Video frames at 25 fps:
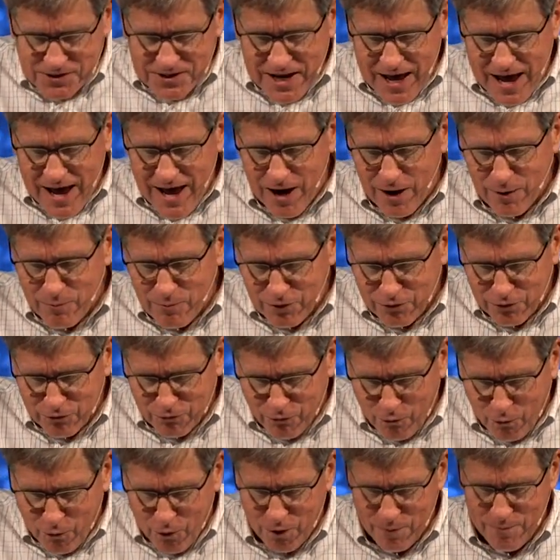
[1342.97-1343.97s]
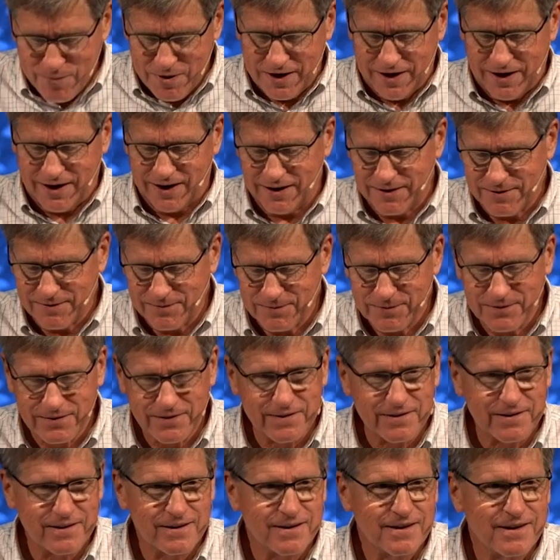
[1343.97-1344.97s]
down before me.
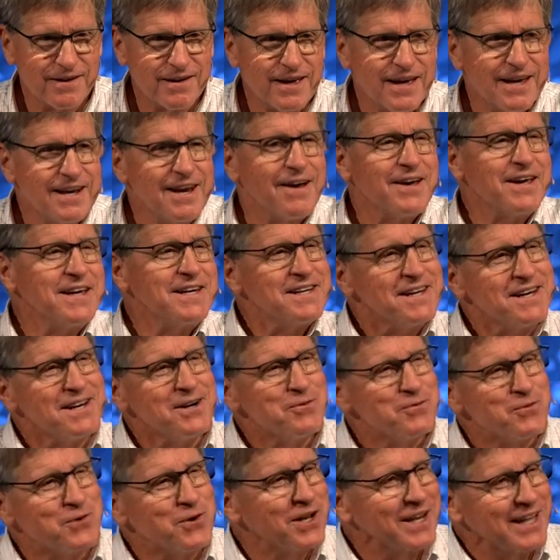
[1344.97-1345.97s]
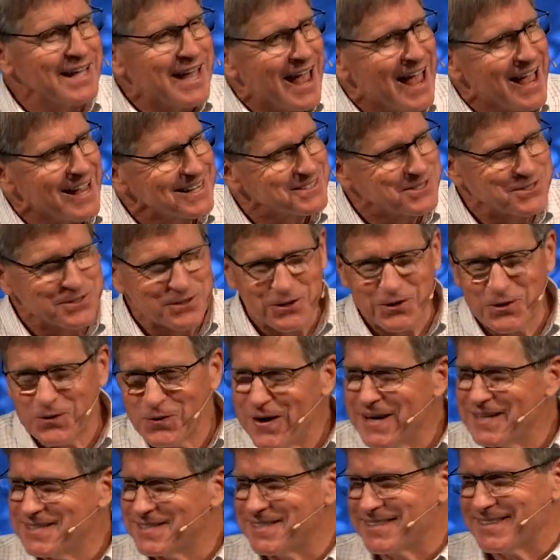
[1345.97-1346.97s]
Now, he didn't really answer the
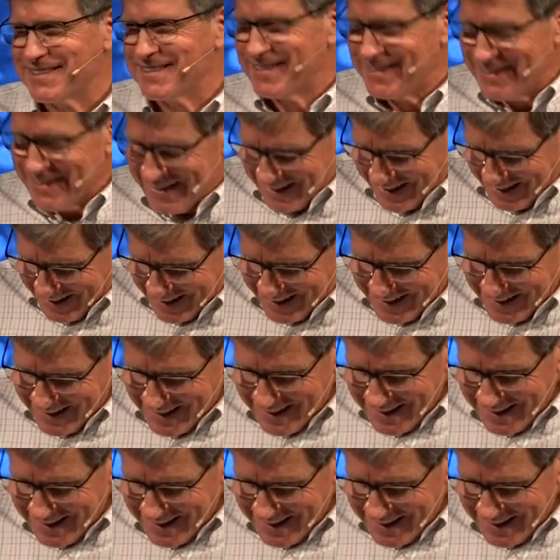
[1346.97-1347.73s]
question, did he?